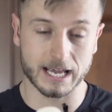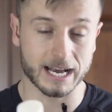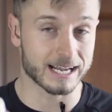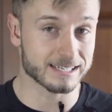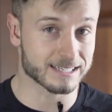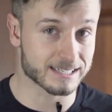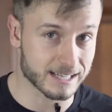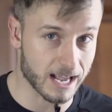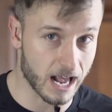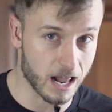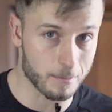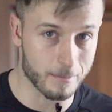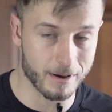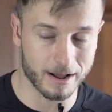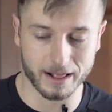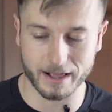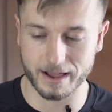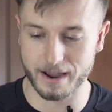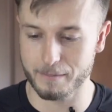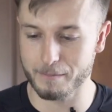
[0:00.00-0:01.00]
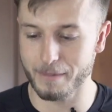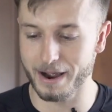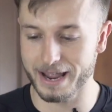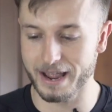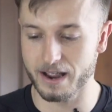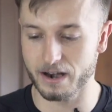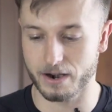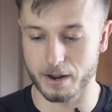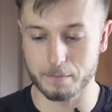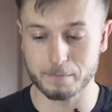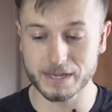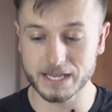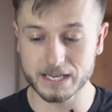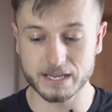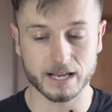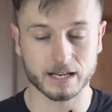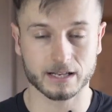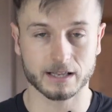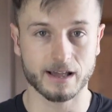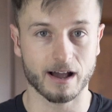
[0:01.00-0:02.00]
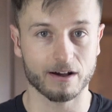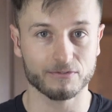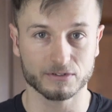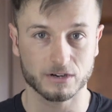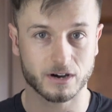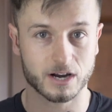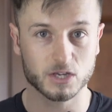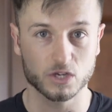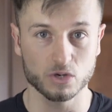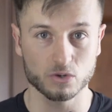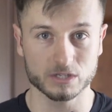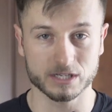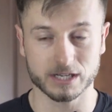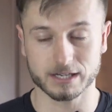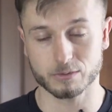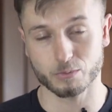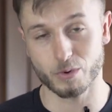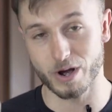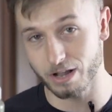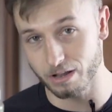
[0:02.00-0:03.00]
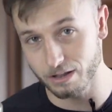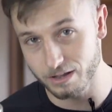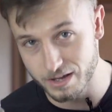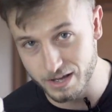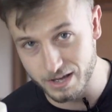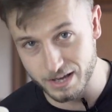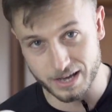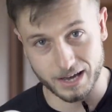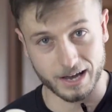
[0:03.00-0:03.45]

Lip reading: Can I style my hair immediately after I use it? Well,